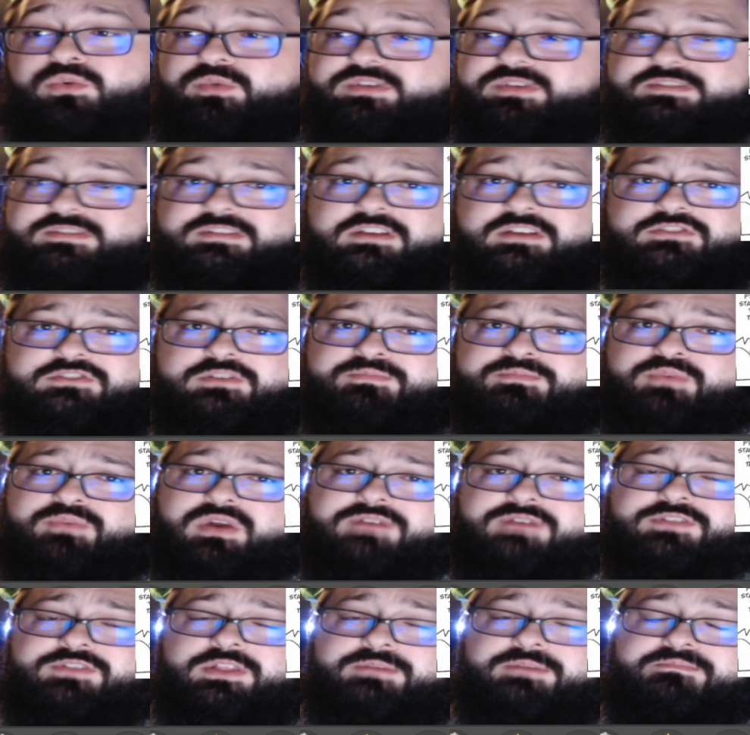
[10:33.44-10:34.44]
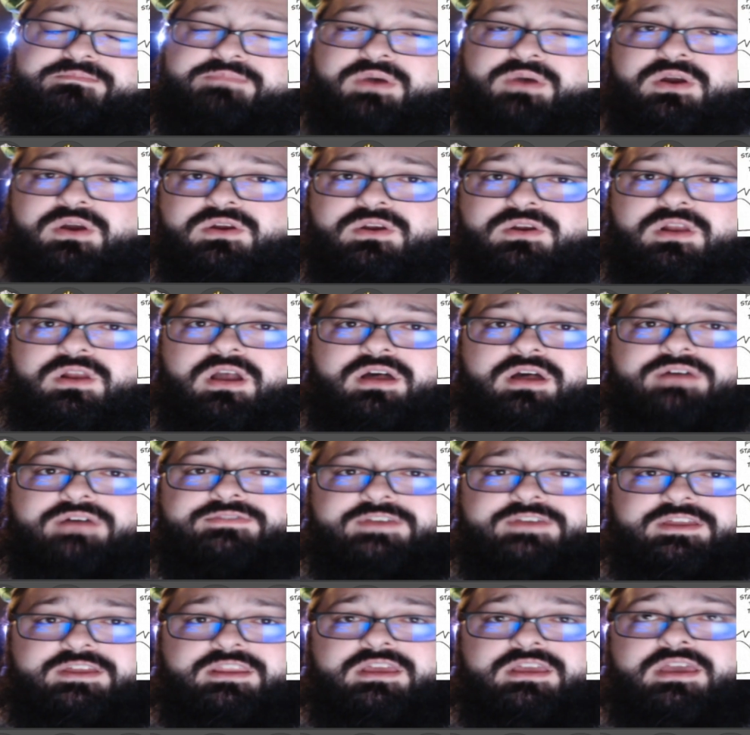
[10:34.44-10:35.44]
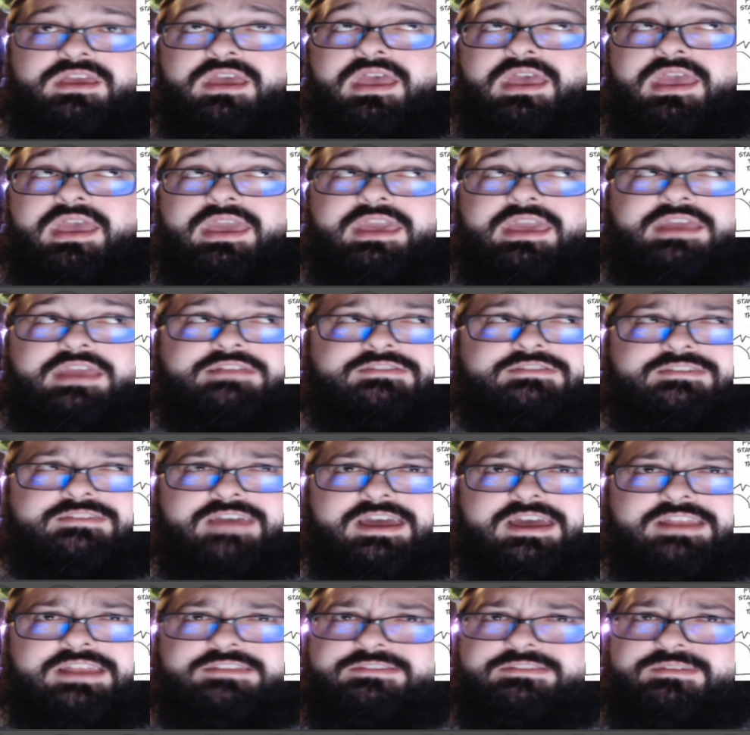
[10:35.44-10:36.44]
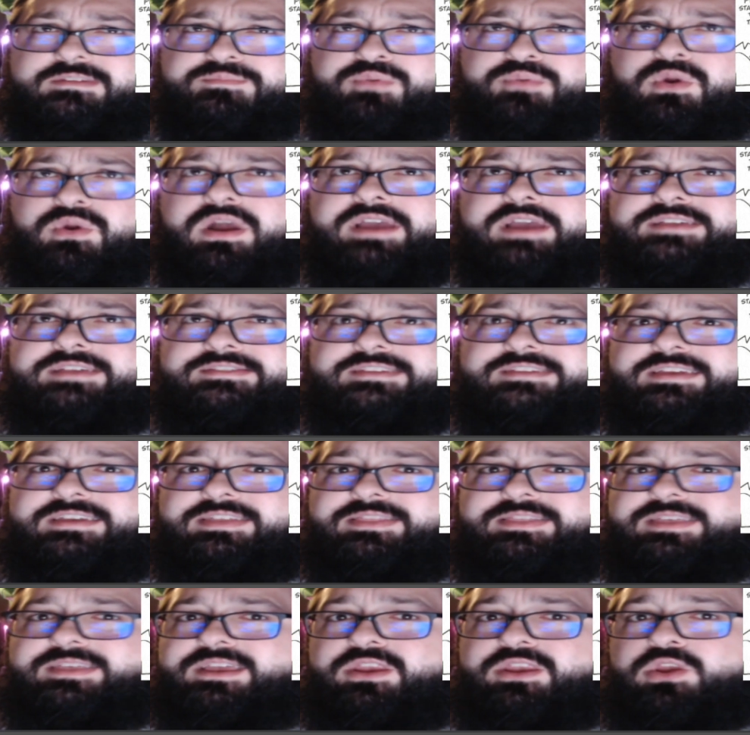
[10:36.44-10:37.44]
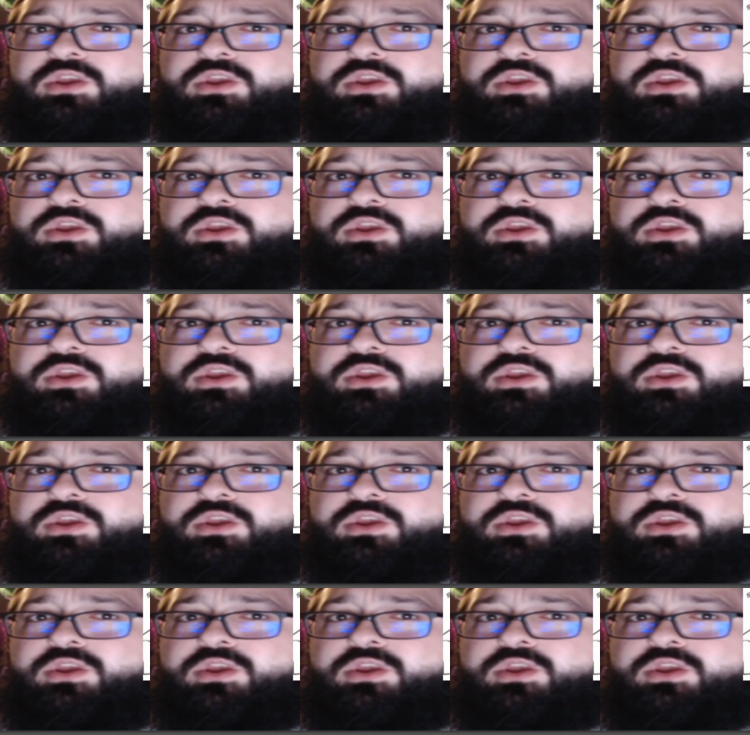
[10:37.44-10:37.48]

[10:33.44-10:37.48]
was such a prevalent part of it, it's kind of surprising that